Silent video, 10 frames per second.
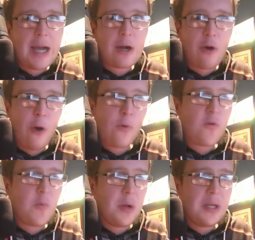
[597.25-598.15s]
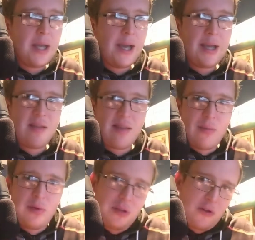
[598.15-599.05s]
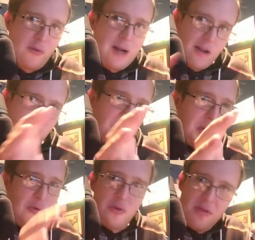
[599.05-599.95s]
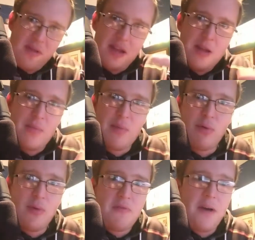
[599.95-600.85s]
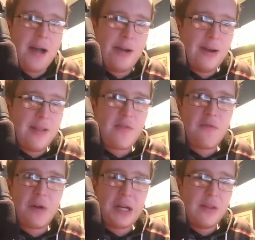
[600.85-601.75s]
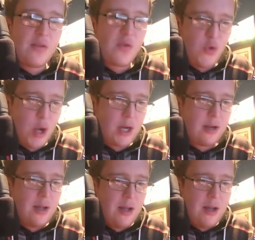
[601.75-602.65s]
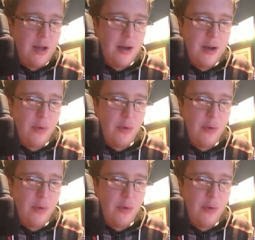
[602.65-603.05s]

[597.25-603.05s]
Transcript: so it's kind of gross, but yeah, he's able to create explosions and hit people with fire, and it's freaking sick.